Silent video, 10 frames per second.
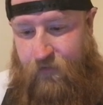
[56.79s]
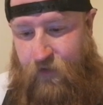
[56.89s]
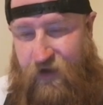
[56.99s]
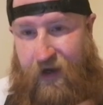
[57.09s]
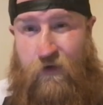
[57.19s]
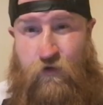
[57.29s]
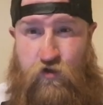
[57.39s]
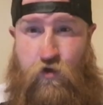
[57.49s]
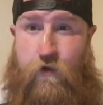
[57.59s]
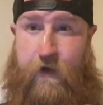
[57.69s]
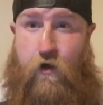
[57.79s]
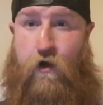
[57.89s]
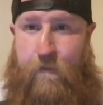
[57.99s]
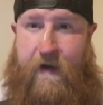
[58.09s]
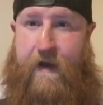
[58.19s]
The second story
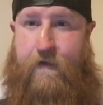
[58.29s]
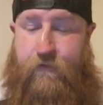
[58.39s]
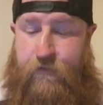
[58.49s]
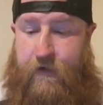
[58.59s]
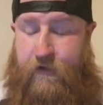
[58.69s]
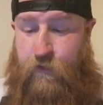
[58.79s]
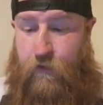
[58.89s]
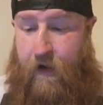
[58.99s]
caught my eye on Facebook,